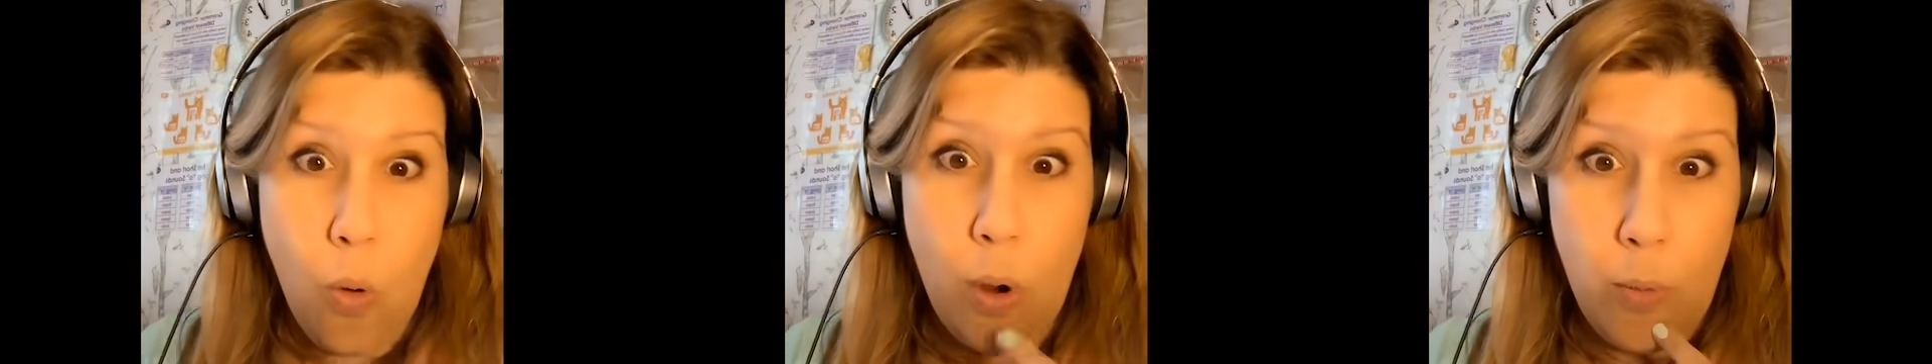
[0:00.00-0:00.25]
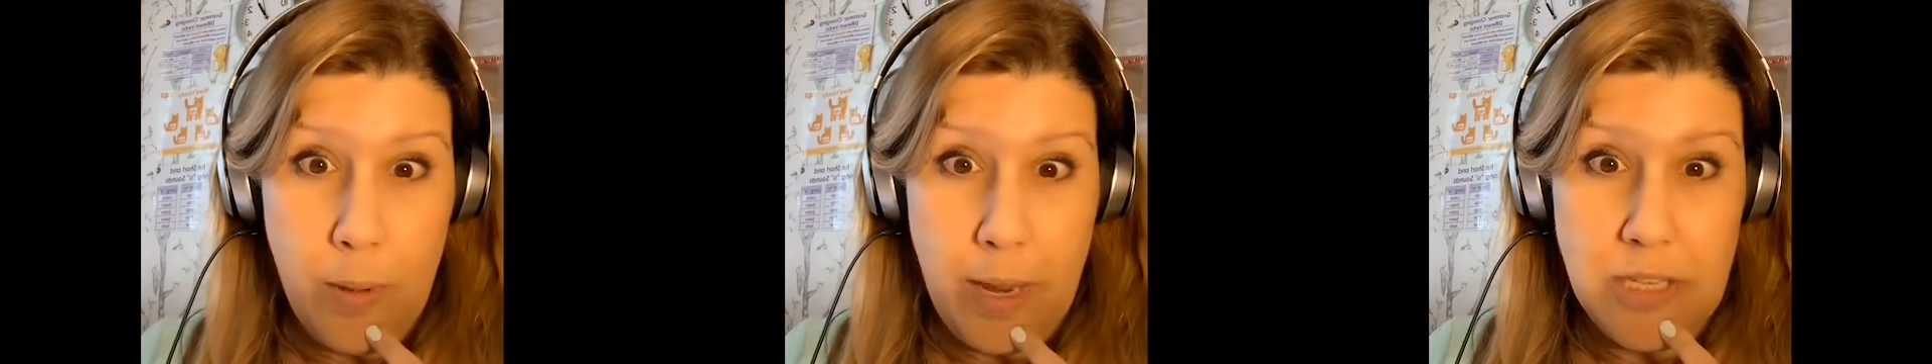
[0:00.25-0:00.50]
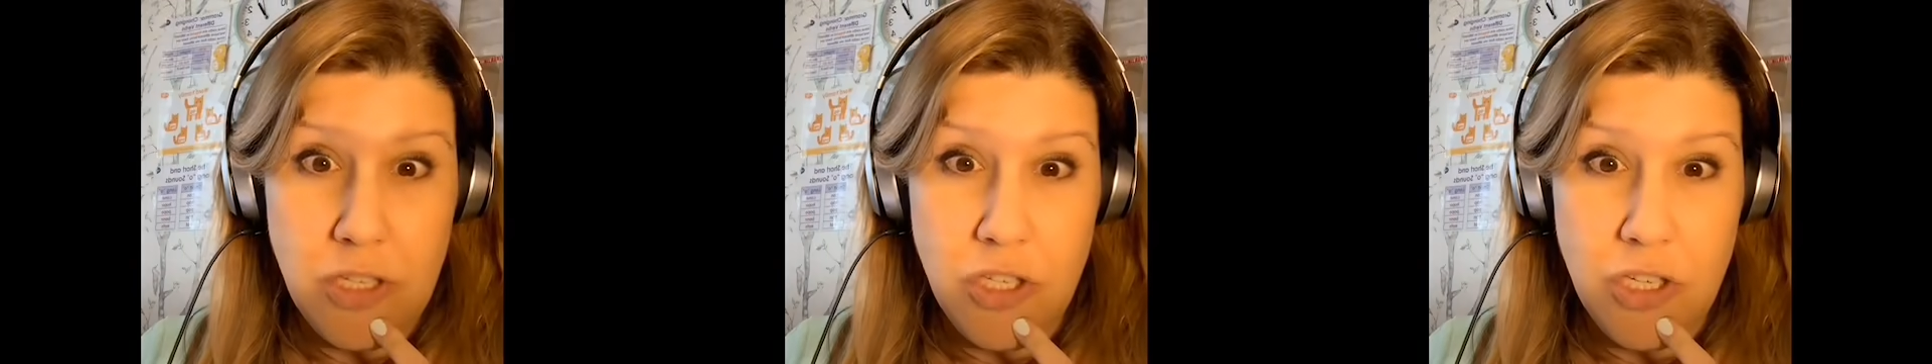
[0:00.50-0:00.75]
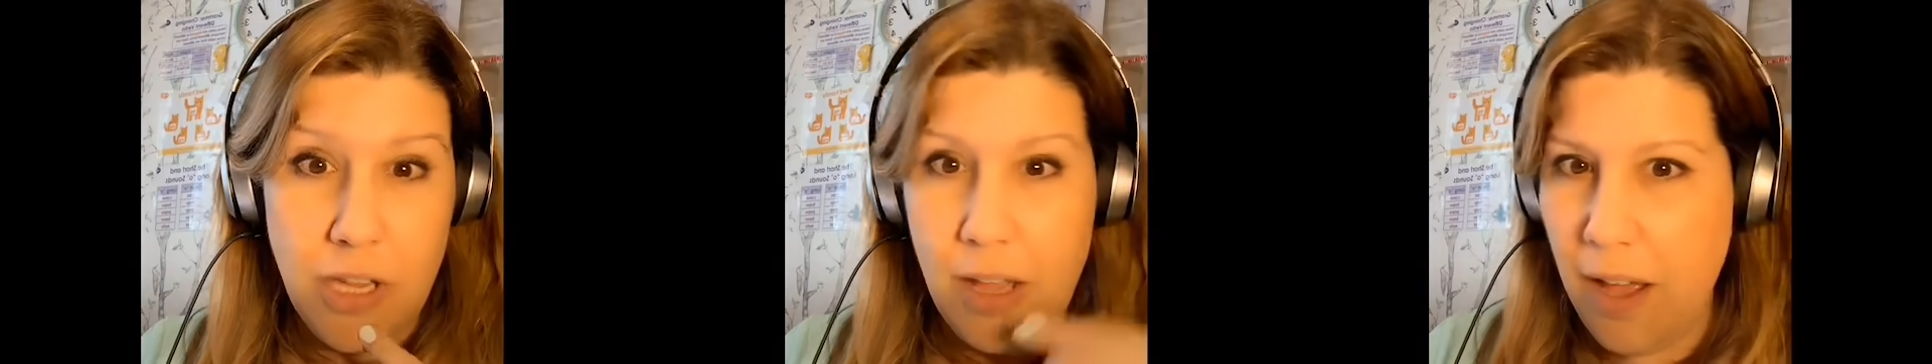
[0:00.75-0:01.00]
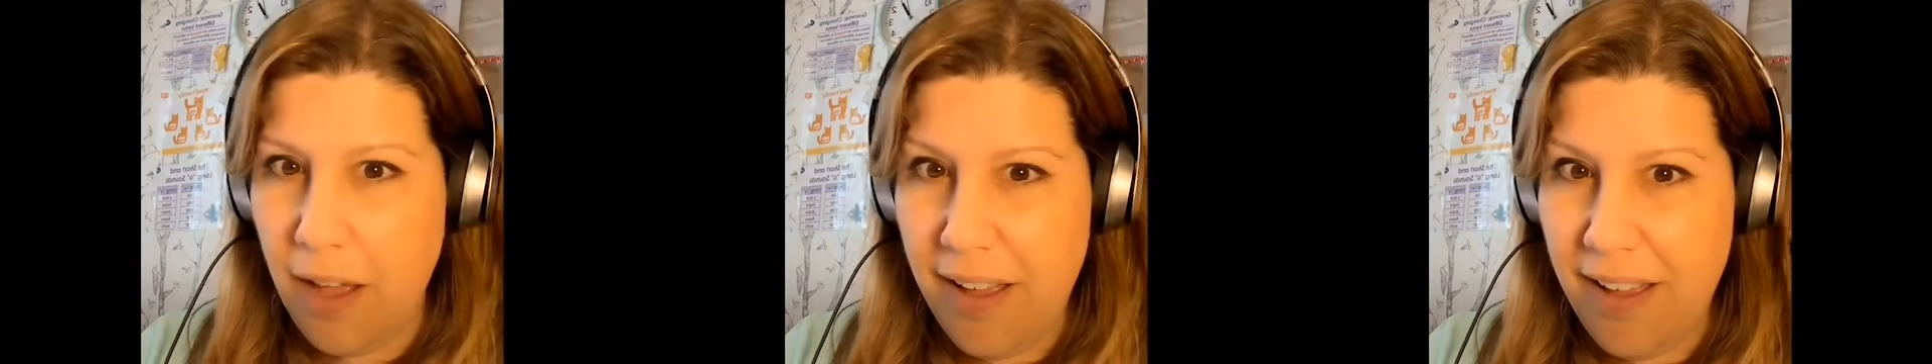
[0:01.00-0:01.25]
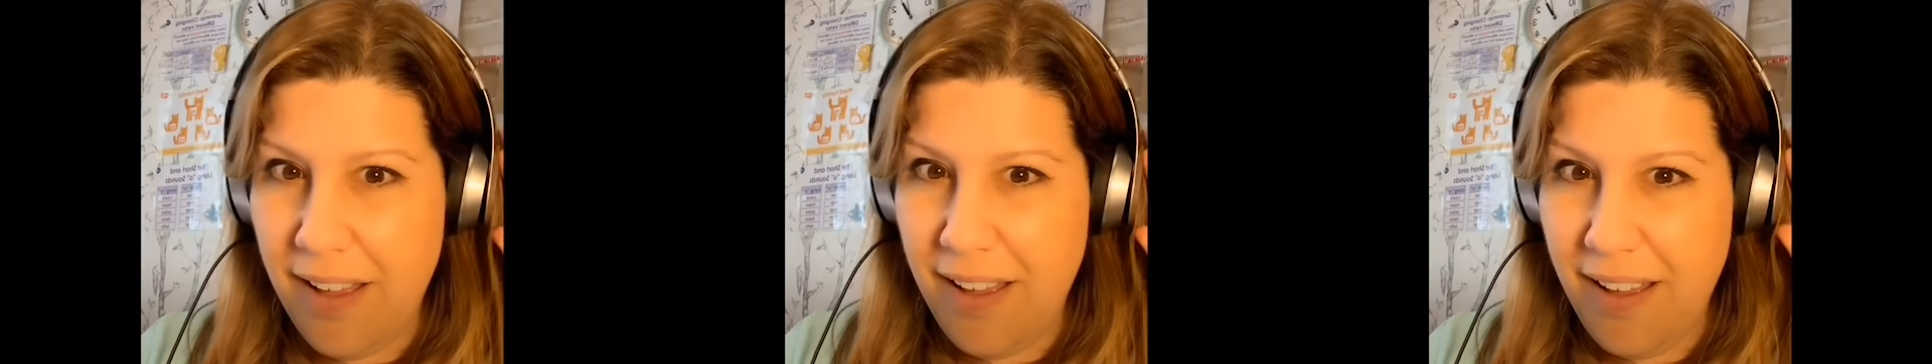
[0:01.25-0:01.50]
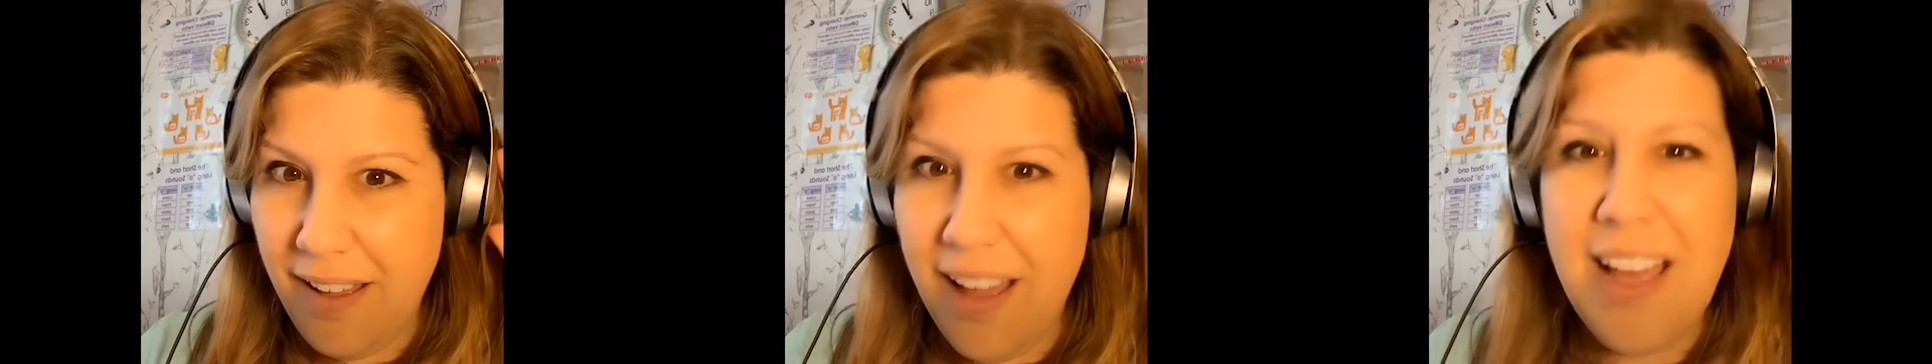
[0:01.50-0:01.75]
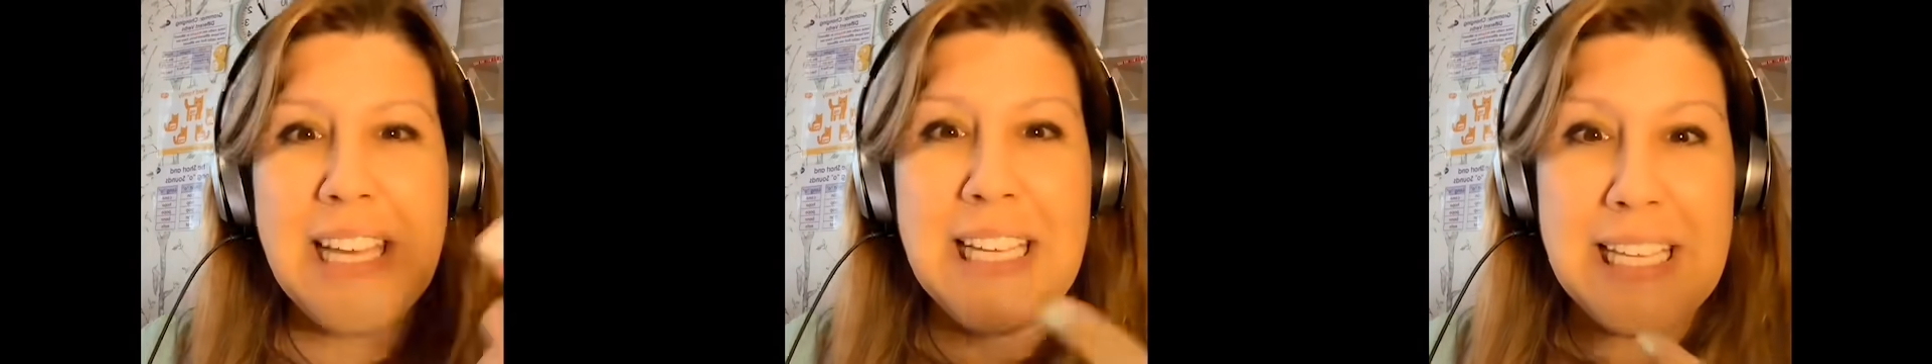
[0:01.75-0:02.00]
orange,
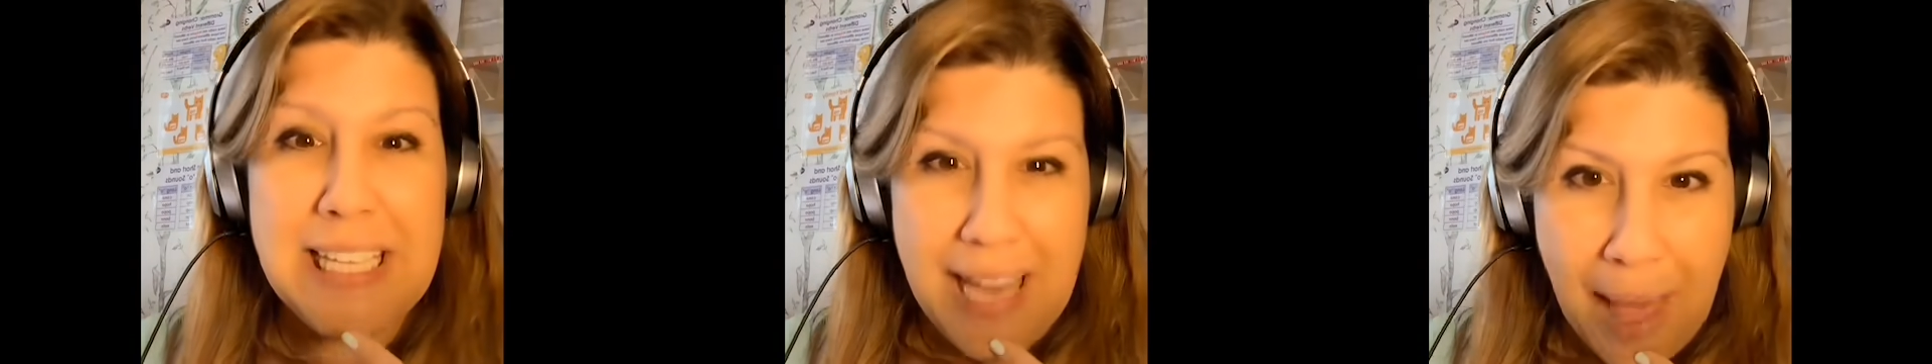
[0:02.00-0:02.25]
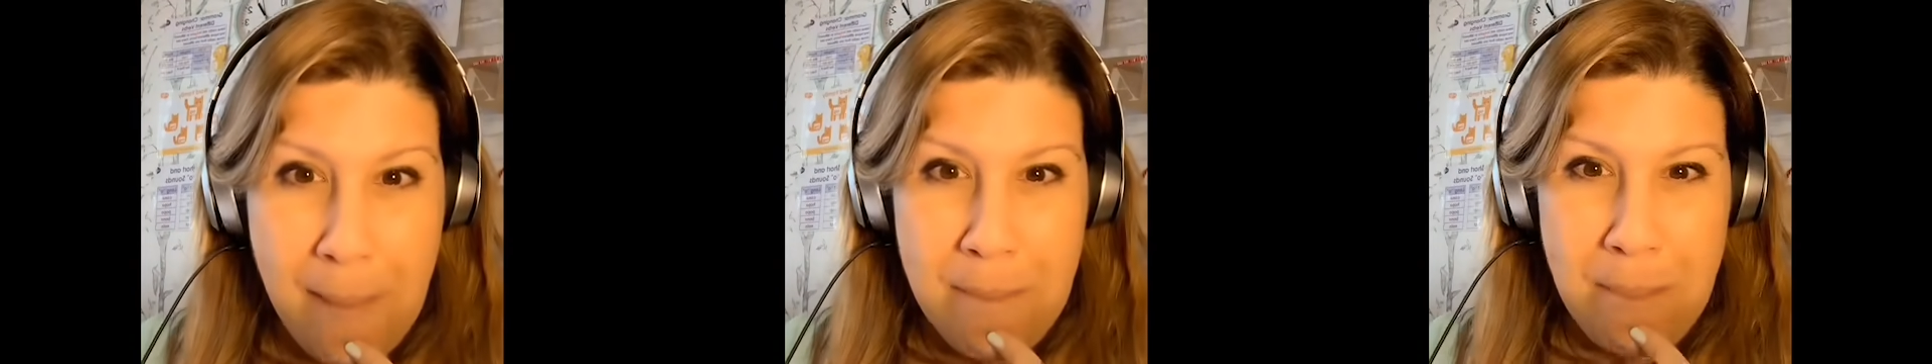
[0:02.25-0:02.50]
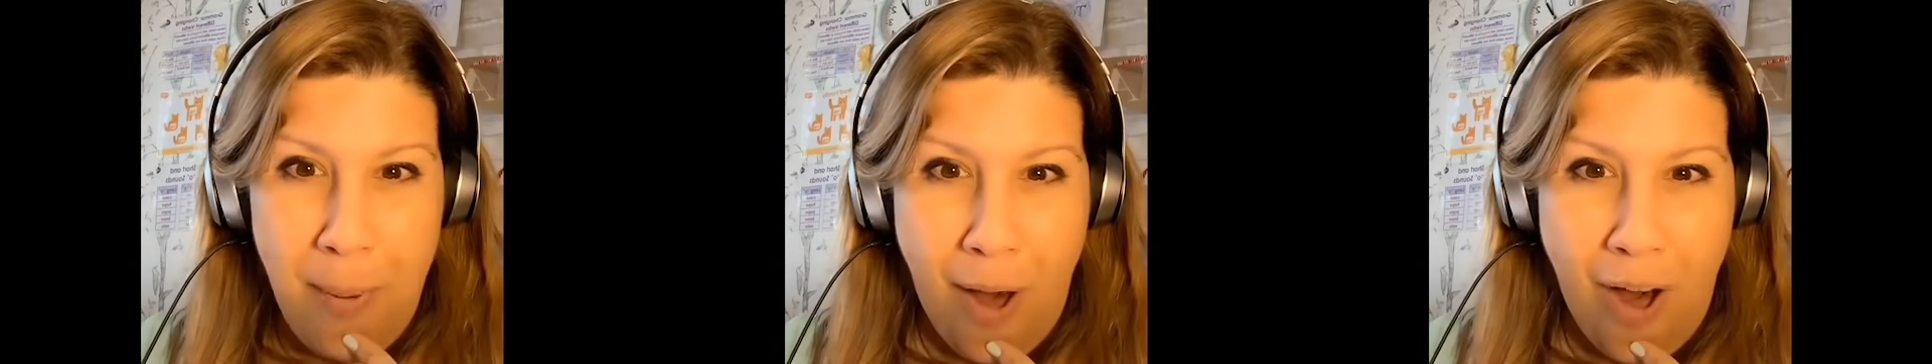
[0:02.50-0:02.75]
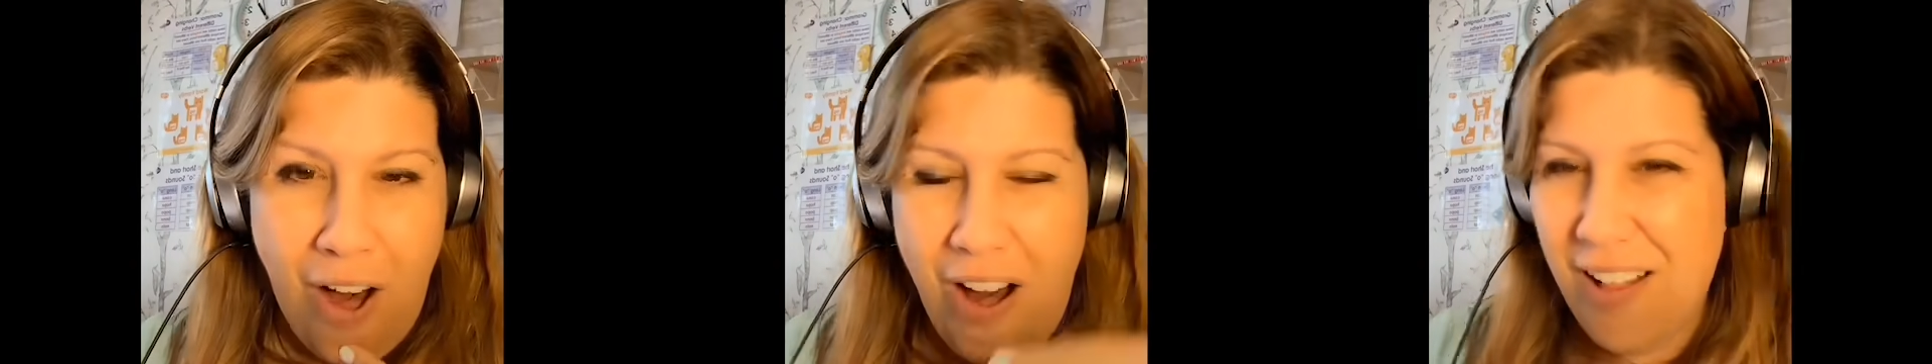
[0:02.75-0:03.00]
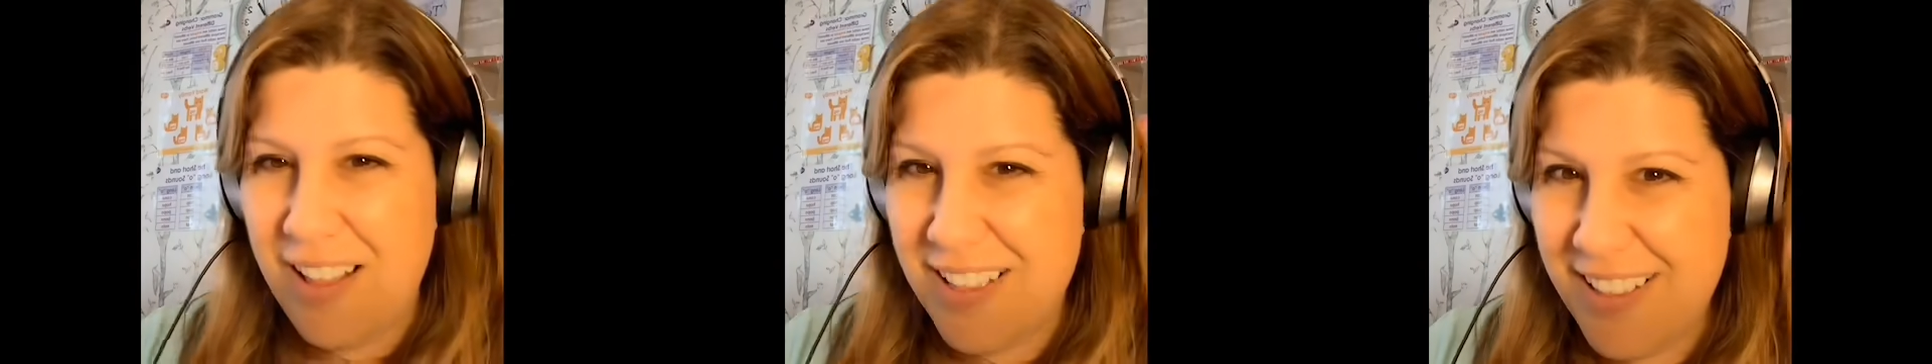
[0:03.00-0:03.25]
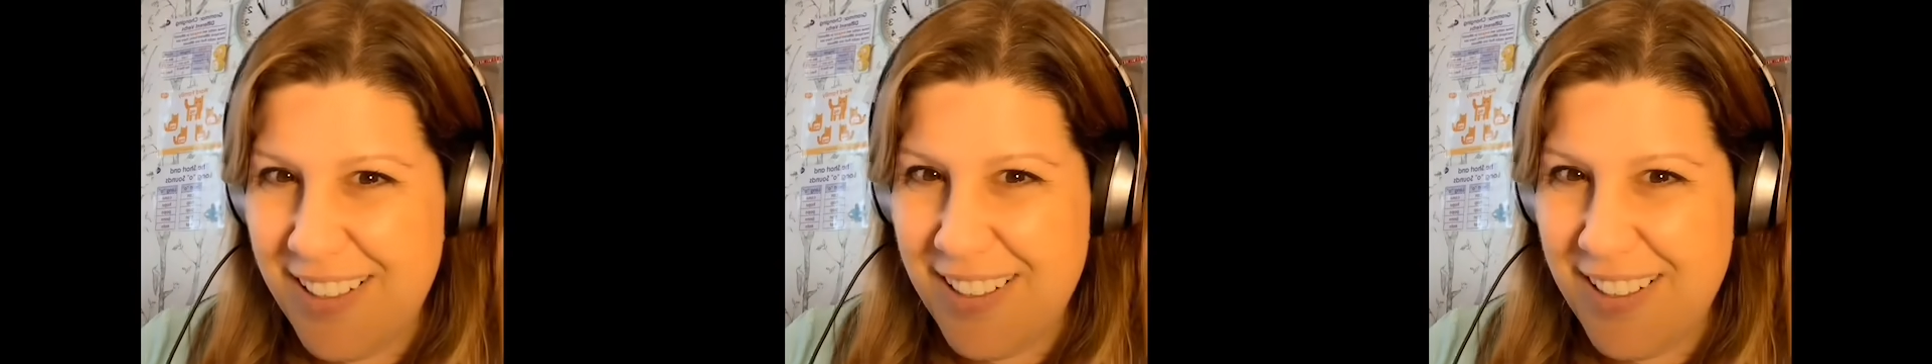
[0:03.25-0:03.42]
gumball.